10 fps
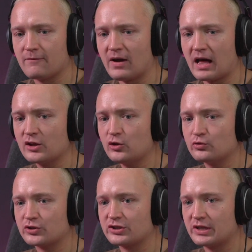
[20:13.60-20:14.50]

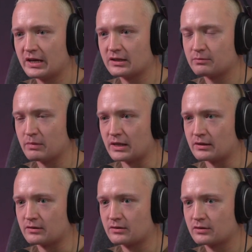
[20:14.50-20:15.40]
value
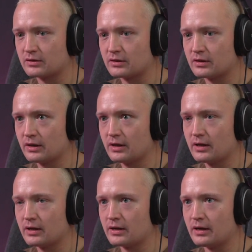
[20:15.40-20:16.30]
statement
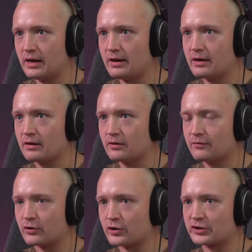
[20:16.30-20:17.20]
uh,
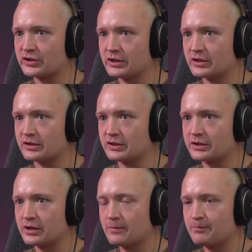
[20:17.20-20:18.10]

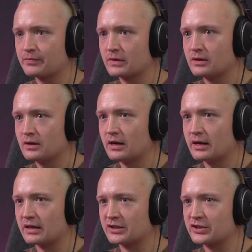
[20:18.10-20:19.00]
versus,
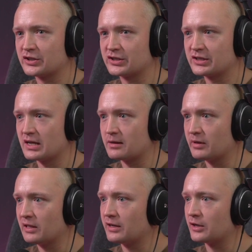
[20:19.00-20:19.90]
I guess,
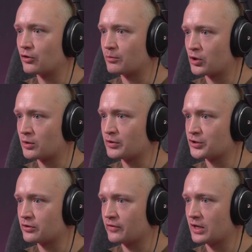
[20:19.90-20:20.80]
sustainability or
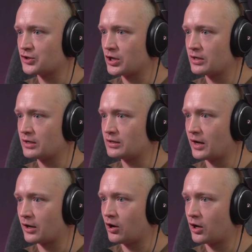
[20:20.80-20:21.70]
purpose-driven agenda
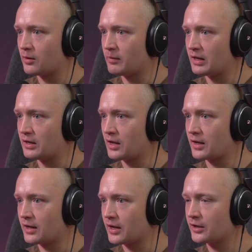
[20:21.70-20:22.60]
dichotomy, and
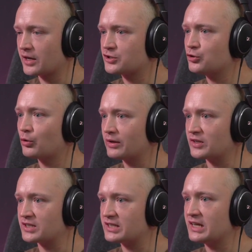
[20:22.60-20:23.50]
I, I guess you don't
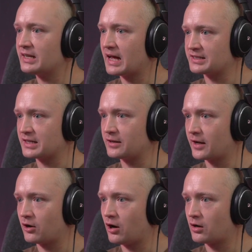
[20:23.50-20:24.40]
even see it as a
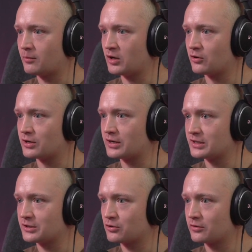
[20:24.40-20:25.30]
dichotomy or as
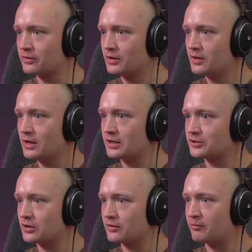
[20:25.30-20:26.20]
a sort of a
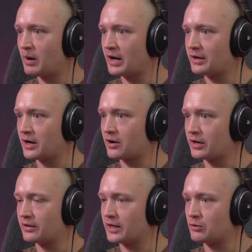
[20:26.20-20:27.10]
sort of
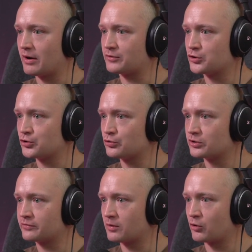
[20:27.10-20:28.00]
binary that you have to
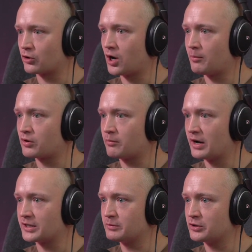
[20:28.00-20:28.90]
choose from or
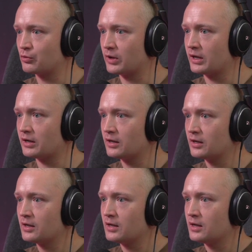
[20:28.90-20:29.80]
compromise between.
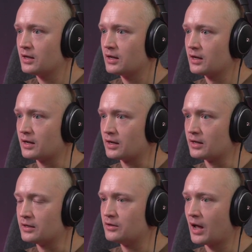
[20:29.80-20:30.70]

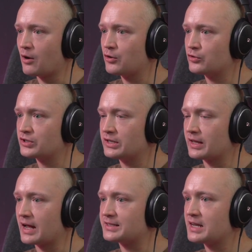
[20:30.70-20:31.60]
Uh, how do you see
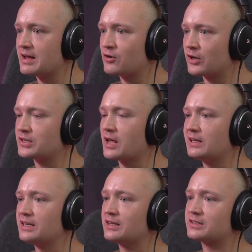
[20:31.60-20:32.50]
that? Has it ever? Because at
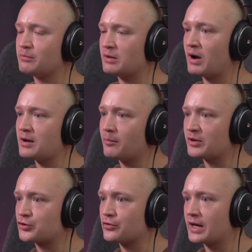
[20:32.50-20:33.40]
least it's, it might not
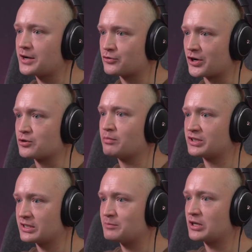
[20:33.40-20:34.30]
be true in that direction, but
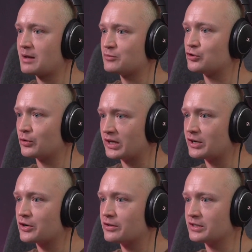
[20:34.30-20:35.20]
sometimes you
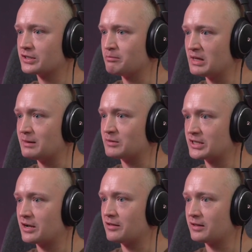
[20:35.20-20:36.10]
hear this meme
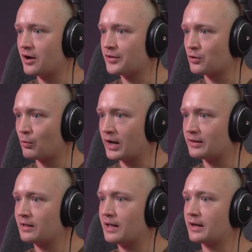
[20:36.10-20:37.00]
said in the other way
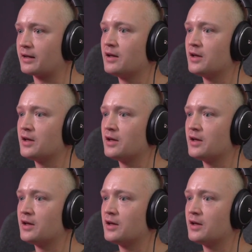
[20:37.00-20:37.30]
that like